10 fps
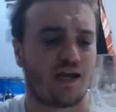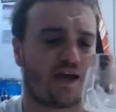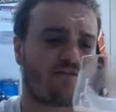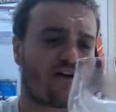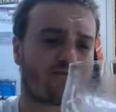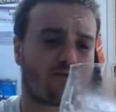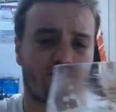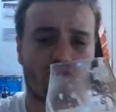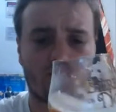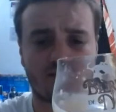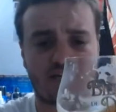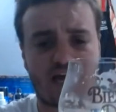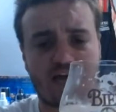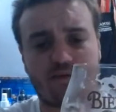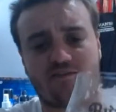At 5.4%
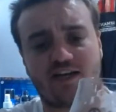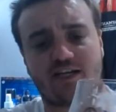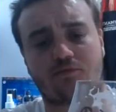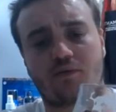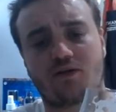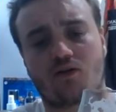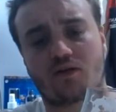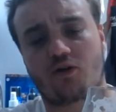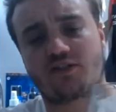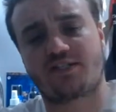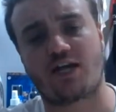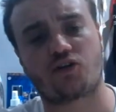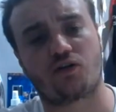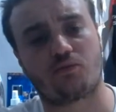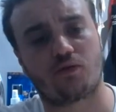ABV, it's probably not the most
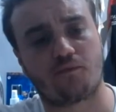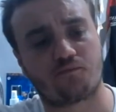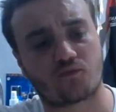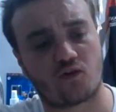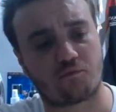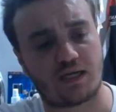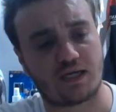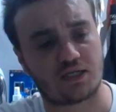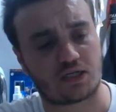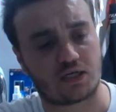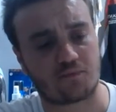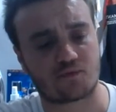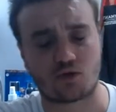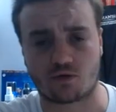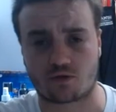sessionable of beers, you know,
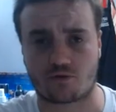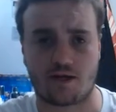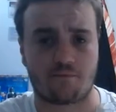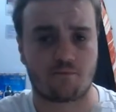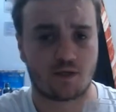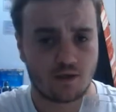2 or 3.